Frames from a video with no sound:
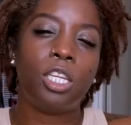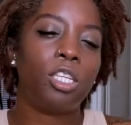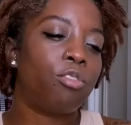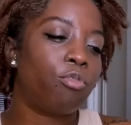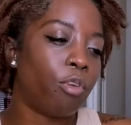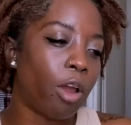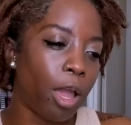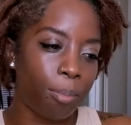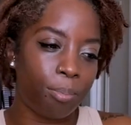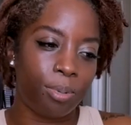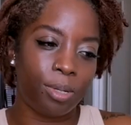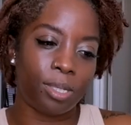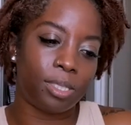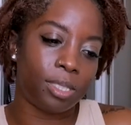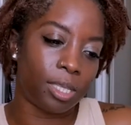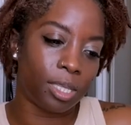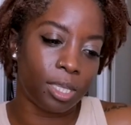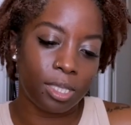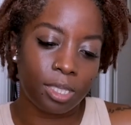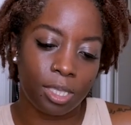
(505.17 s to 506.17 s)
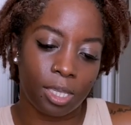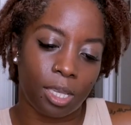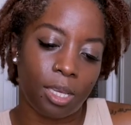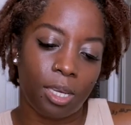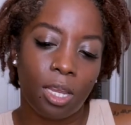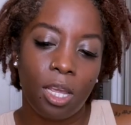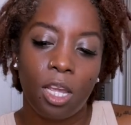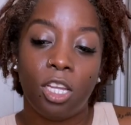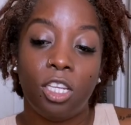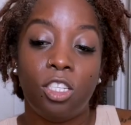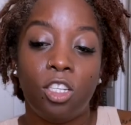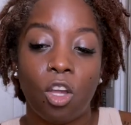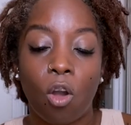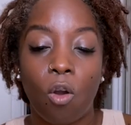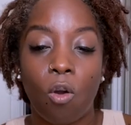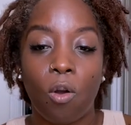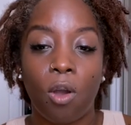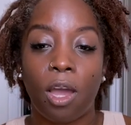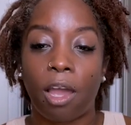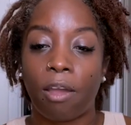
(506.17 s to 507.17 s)
wrap your sis, and
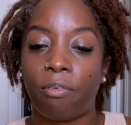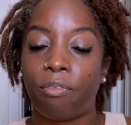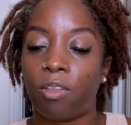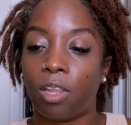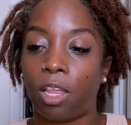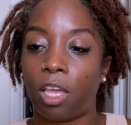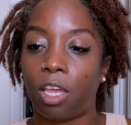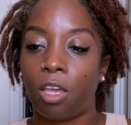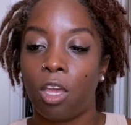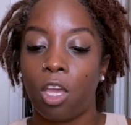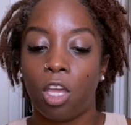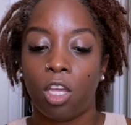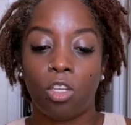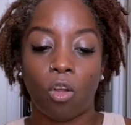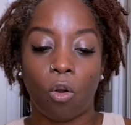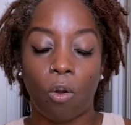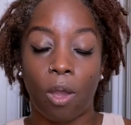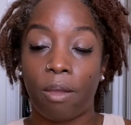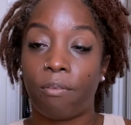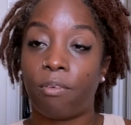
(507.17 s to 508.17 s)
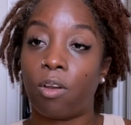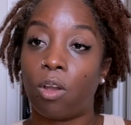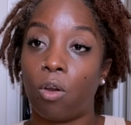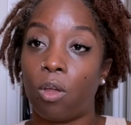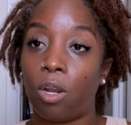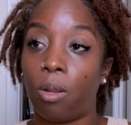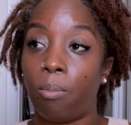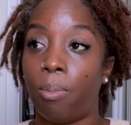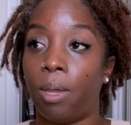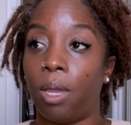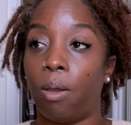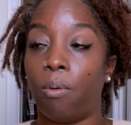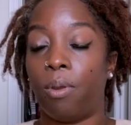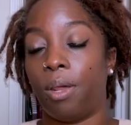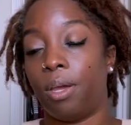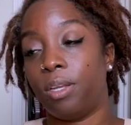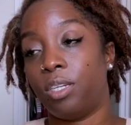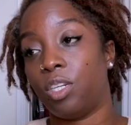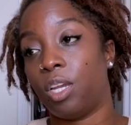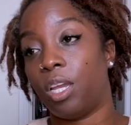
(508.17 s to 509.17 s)
don't ever go to bed
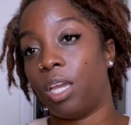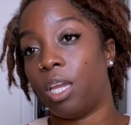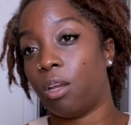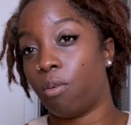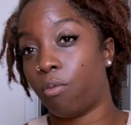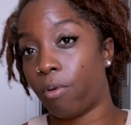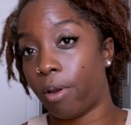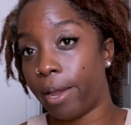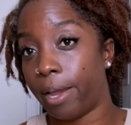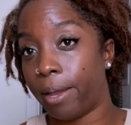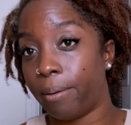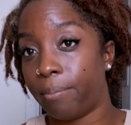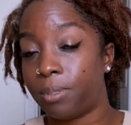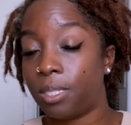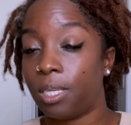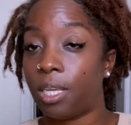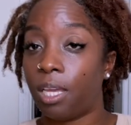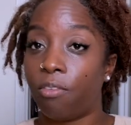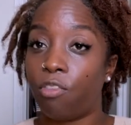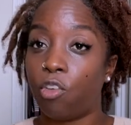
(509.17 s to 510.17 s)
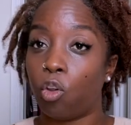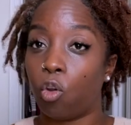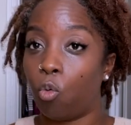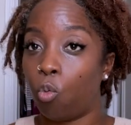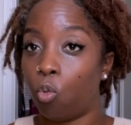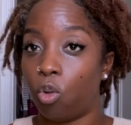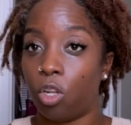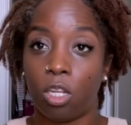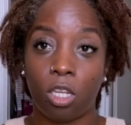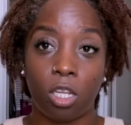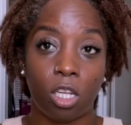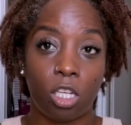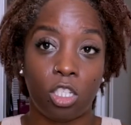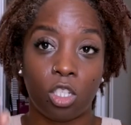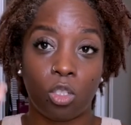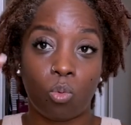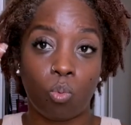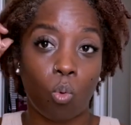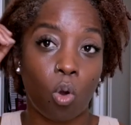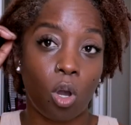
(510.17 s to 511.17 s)
without your hair wrapped. If you're
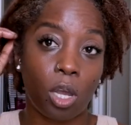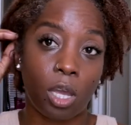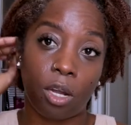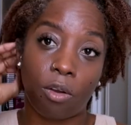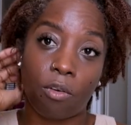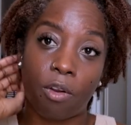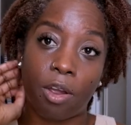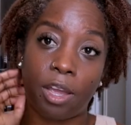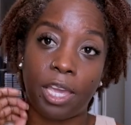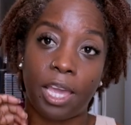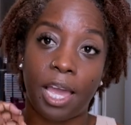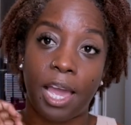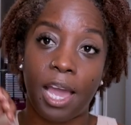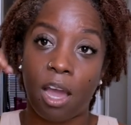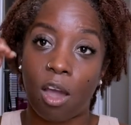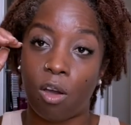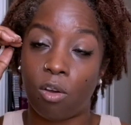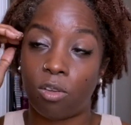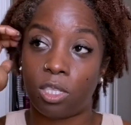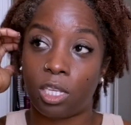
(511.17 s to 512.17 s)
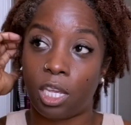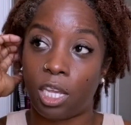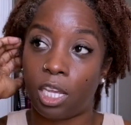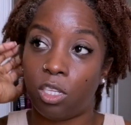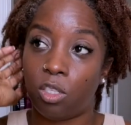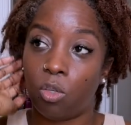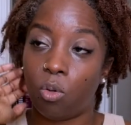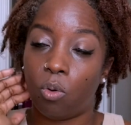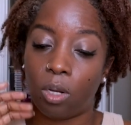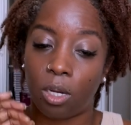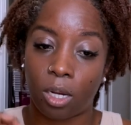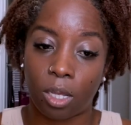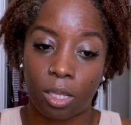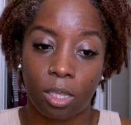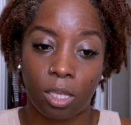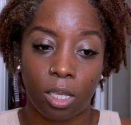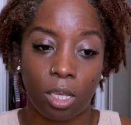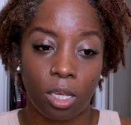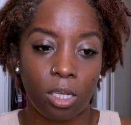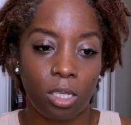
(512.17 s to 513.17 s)
just walking around your house and ain't doing
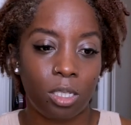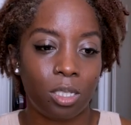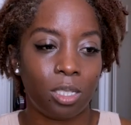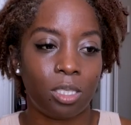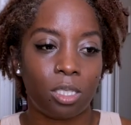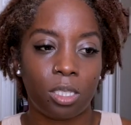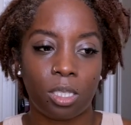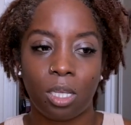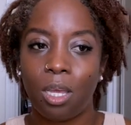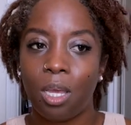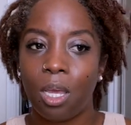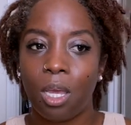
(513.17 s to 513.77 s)
nothing, just